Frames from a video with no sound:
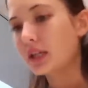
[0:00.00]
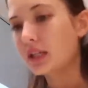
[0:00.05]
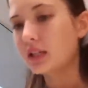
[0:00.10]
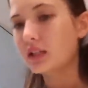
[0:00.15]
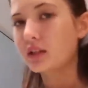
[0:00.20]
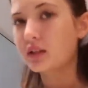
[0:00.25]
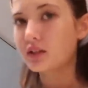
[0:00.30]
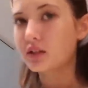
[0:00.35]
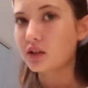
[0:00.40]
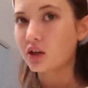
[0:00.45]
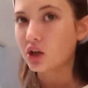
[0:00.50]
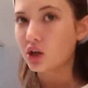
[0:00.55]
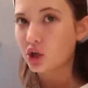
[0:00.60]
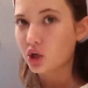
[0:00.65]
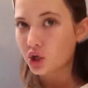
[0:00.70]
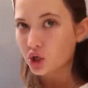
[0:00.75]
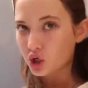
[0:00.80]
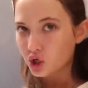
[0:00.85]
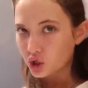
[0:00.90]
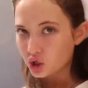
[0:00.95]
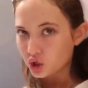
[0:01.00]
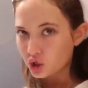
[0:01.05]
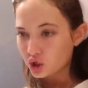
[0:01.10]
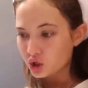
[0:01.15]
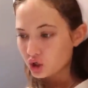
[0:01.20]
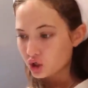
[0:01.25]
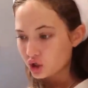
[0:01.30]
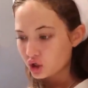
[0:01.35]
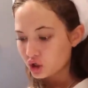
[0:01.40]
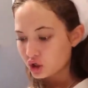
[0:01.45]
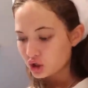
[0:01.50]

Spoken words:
It's all good.